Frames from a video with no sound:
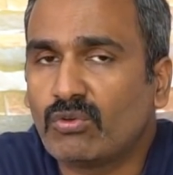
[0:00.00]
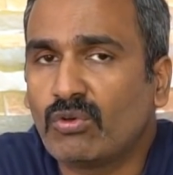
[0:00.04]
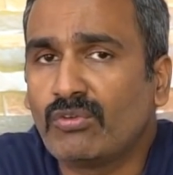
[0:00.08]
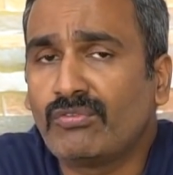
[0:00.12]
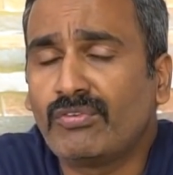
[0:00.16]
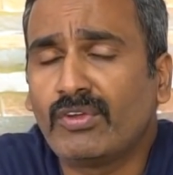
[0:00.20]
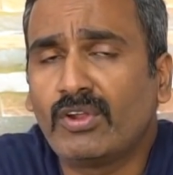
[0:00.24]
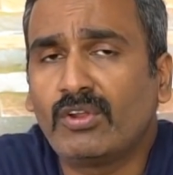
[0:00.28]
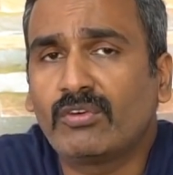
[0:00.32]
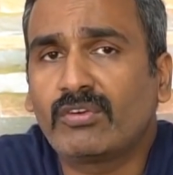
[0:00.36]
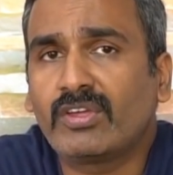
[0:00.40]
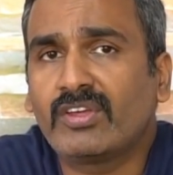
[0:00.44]
So
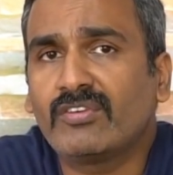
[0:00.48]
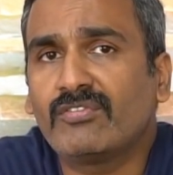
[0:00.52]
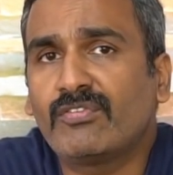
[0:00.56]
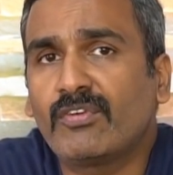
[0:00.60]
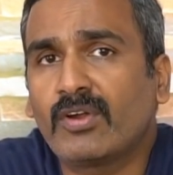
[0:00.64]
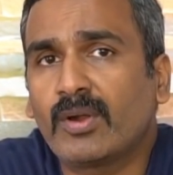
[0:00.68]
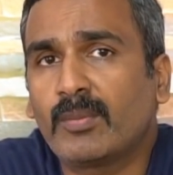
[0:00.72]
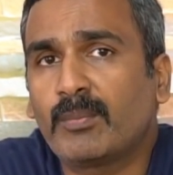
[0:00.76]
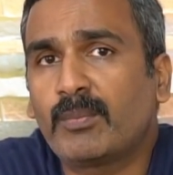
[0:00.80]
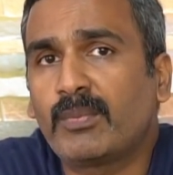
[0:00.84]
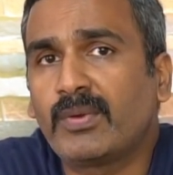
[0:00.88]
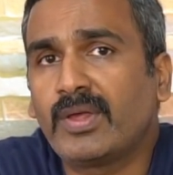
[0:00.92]
if you're looking
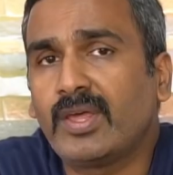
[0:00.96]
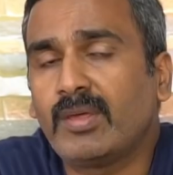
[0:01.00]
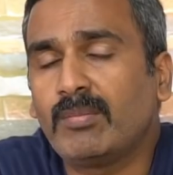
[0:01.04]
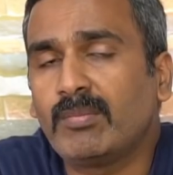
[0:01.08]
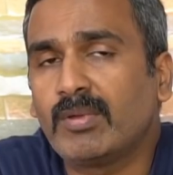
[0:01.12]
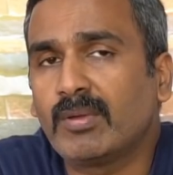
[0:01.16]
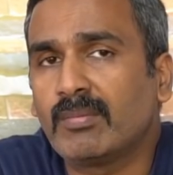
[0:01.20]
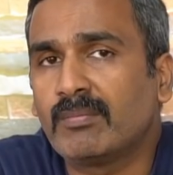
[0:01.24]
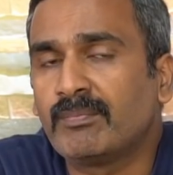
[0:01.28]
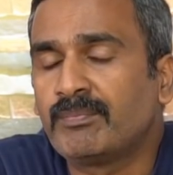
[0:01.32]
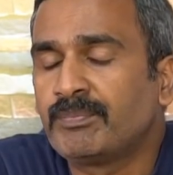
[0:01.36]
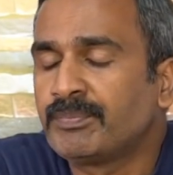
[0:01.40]
for a
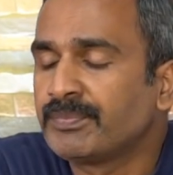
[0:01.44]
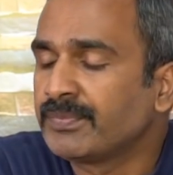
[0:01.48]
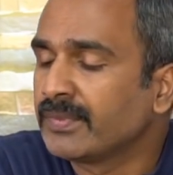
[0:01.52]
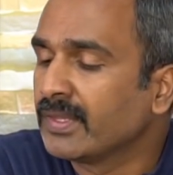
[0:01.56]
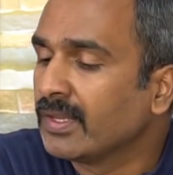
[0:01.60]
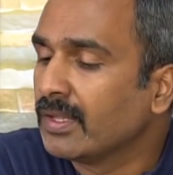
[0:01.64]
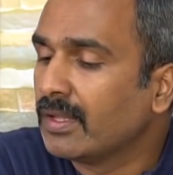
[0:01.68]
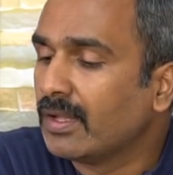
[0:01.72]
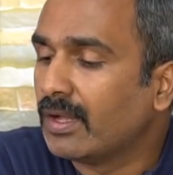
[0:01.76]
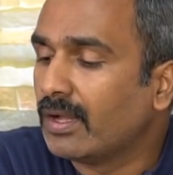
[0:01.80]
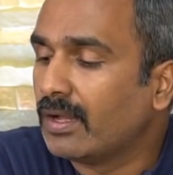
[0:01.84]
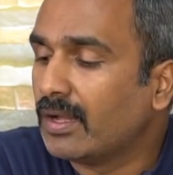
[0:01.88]
premium
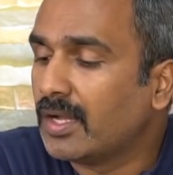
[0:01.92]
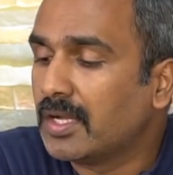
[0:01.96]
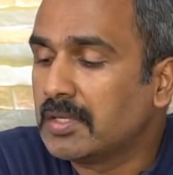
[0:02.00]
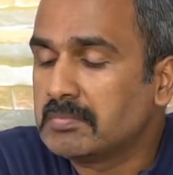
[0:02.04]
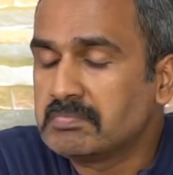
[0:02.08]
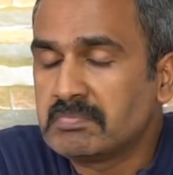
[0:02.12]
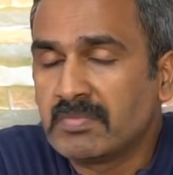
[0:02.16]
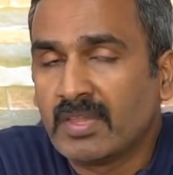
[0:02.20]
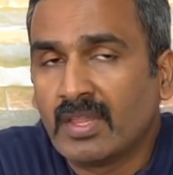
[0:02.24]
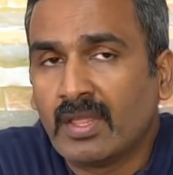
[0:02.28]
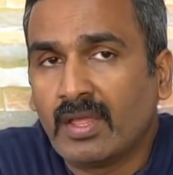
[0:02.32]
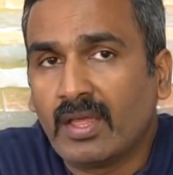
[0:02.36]

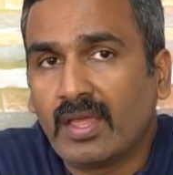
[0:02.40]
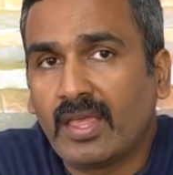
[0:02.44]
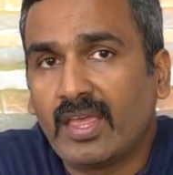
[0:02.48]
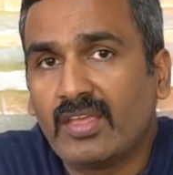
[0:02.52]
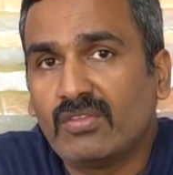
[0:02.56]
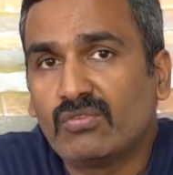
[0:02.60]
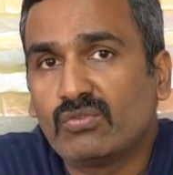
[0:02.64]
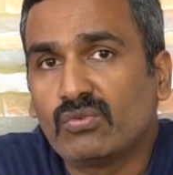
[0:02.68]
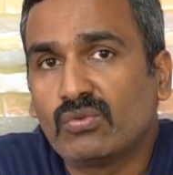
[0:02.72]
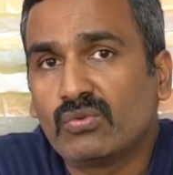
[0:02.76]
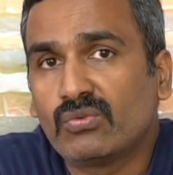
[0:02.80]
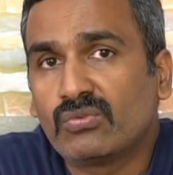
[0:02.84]

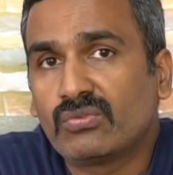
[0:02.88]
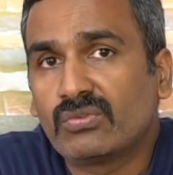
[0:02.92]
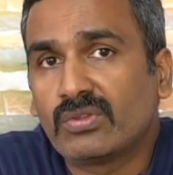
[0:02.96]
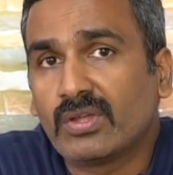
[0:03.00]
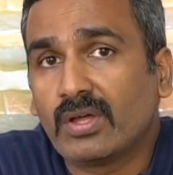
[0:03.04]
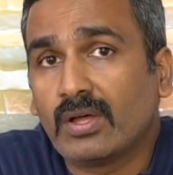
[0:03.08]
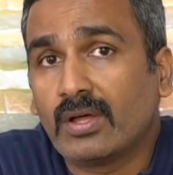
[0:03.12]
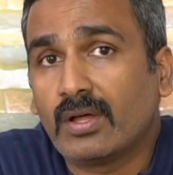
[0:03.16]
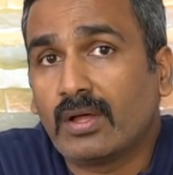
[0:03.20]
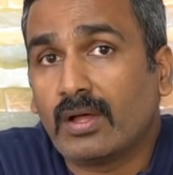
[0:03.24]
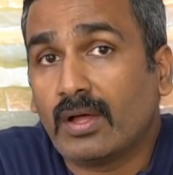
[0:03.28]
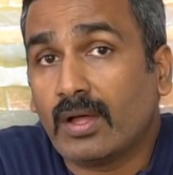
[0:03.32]
ASUS
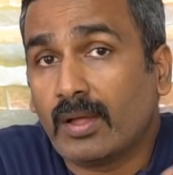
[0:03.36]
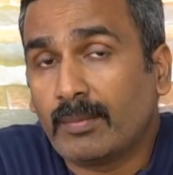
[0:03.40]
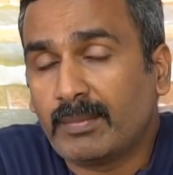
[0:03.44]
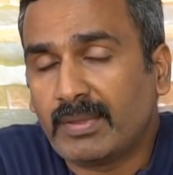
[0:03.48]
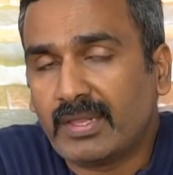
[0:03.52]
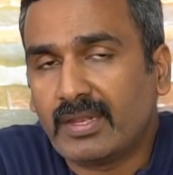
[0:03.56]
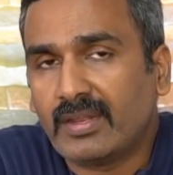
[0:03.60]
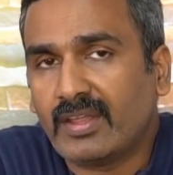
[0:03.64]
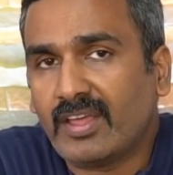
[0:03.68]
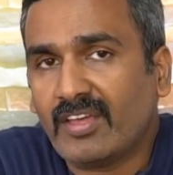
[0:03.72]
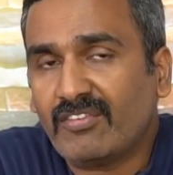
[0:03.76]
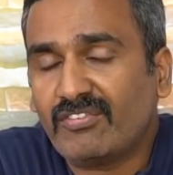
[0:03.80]

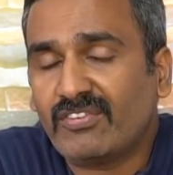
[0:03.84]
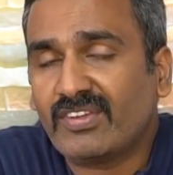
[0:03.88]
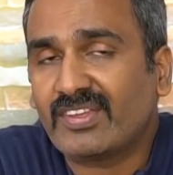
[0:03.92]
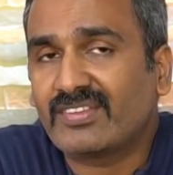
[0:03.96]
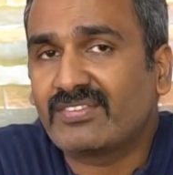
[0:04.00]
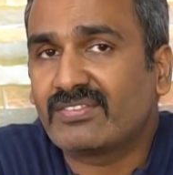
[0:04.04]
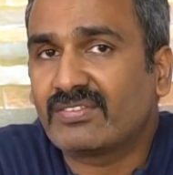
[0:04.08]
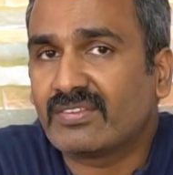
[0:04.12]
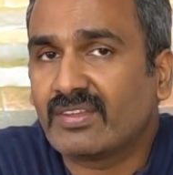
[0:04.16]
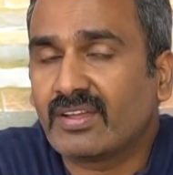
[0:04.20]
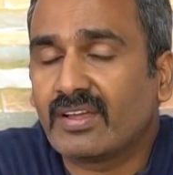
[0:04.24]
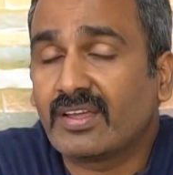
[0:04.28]

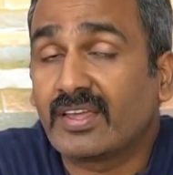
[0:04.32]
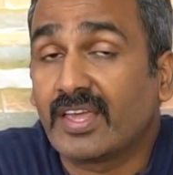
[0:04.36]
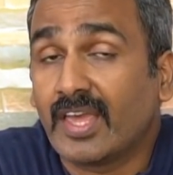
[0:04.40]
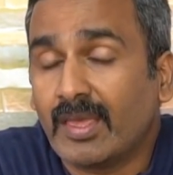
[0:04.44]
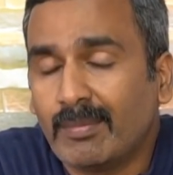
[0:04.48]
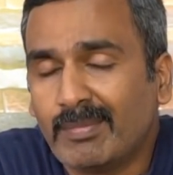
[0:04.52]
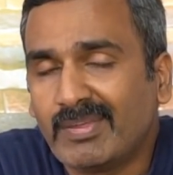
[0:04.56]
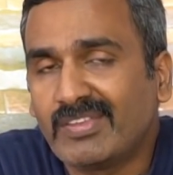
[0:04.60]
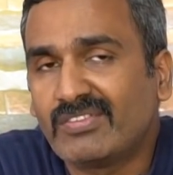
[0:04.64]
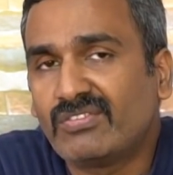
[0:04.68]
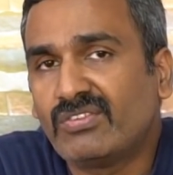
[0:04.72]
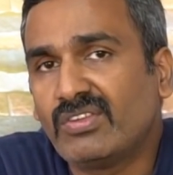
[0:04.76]
FX
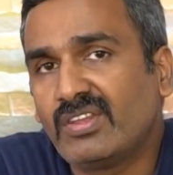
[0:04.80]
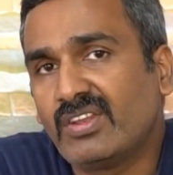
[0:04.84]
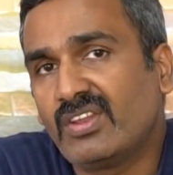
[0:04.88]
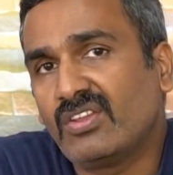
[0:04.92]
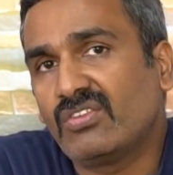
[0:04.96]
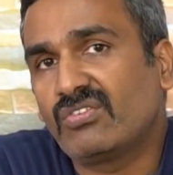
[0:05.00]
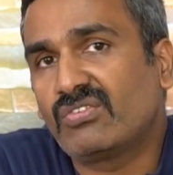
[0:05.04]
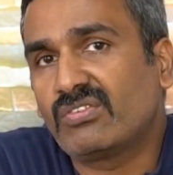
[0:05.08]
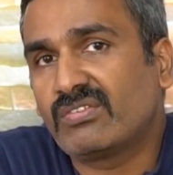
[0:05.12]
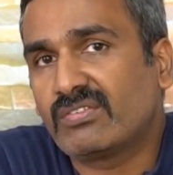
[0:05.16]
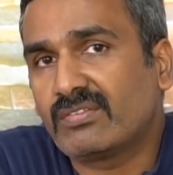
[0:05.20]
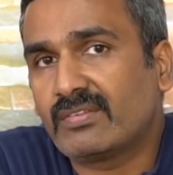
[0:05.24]
gaming
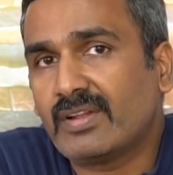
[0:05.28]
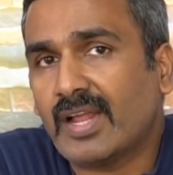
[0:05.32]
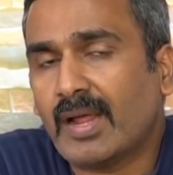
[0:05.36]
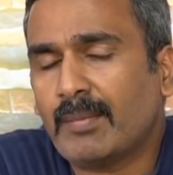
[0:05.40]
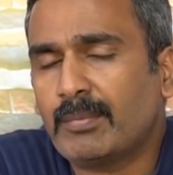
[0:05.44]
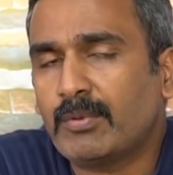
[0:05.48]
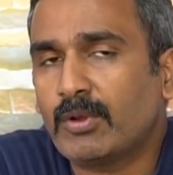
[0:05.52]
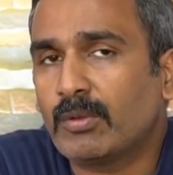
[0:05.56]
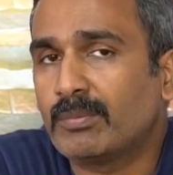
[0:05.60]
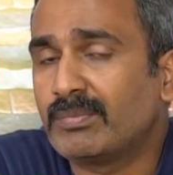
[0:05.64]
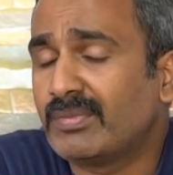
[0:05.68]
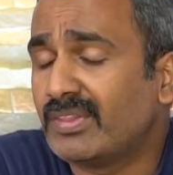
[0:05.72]
series
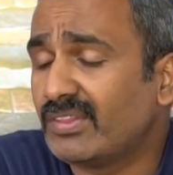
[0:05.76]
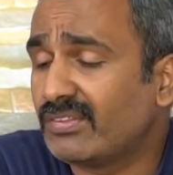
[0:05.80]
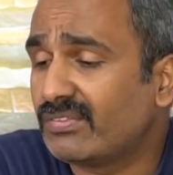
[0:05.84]
laptop,